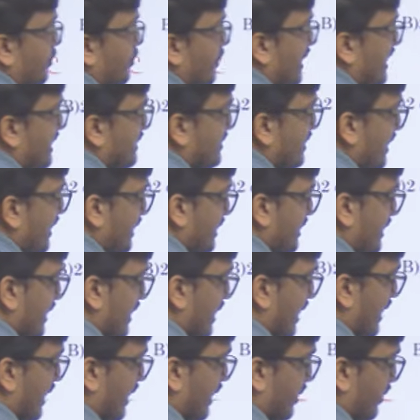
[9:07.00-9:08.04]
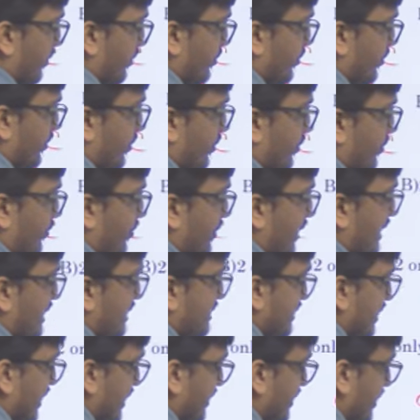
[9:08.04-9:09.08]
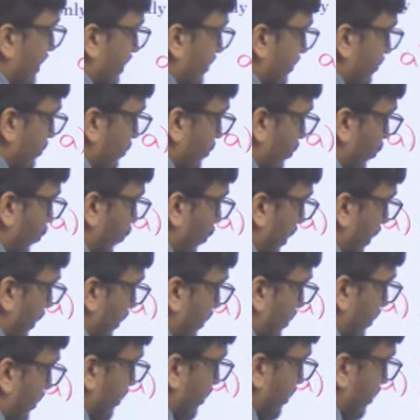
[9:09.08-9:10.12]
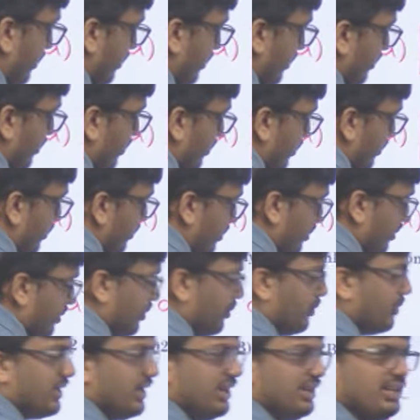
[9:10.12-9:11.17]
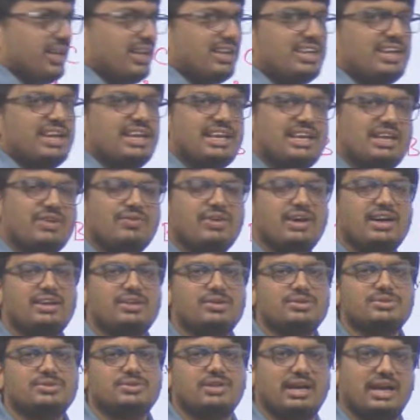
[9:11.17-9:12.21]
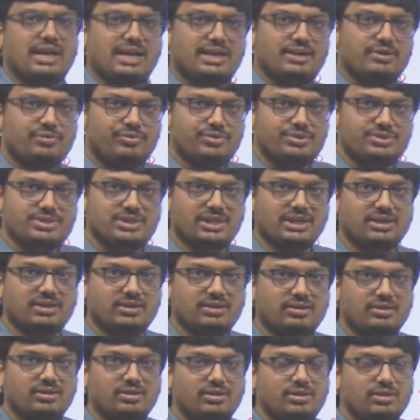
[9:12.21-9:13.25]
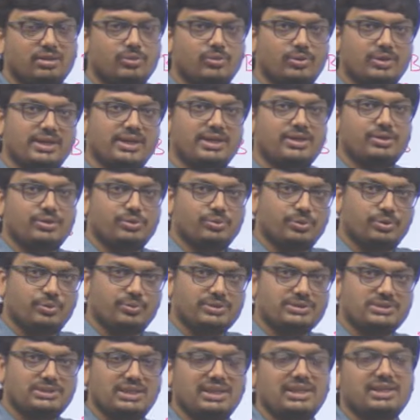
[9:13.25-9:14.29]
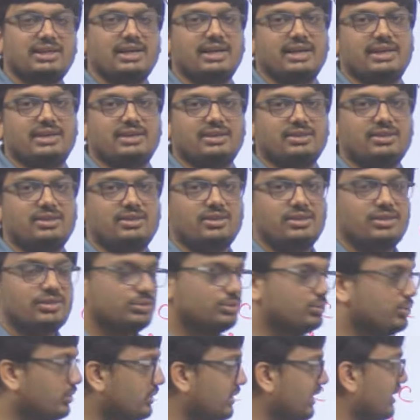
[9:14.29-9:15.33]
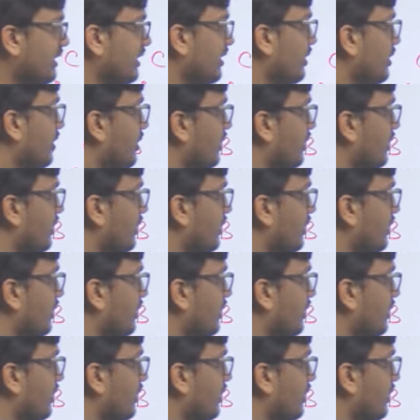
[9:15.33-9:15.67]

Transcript: P is greater than R, 5 is greater than 1. You can take any values, and if you check, you will get universally correct. So that